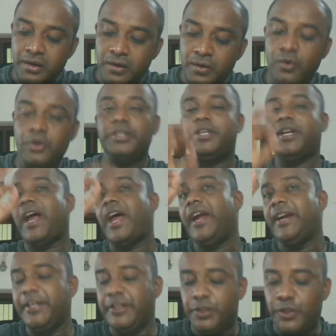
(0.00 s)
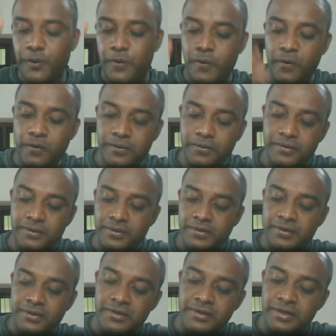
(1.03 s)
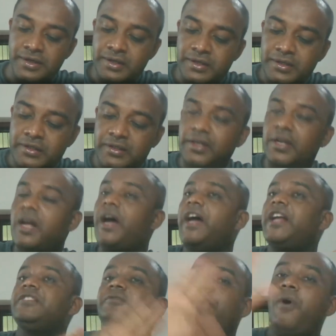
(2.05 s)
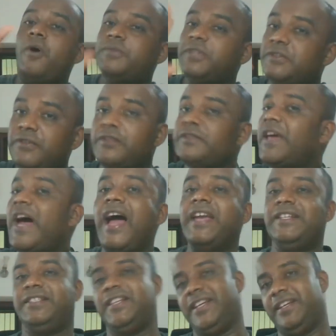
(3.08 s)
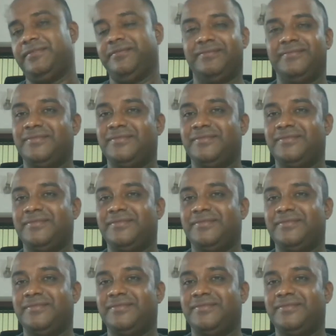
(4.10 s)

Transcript: who tried to transform the society,